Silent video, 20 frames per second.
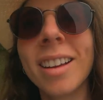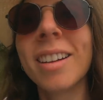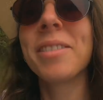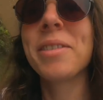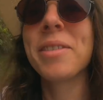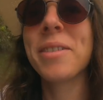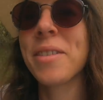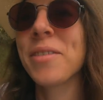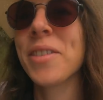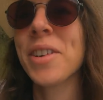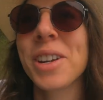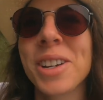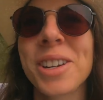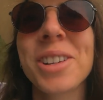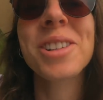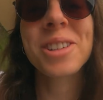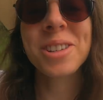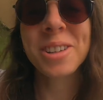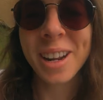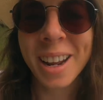I've
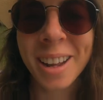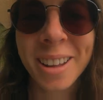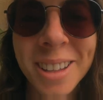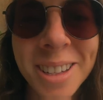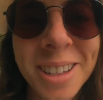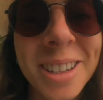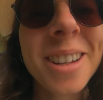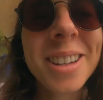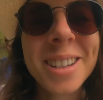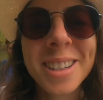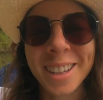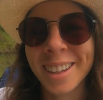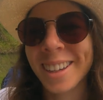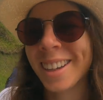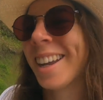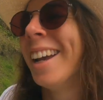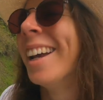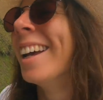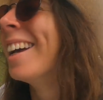already just got out the tuk-tuk.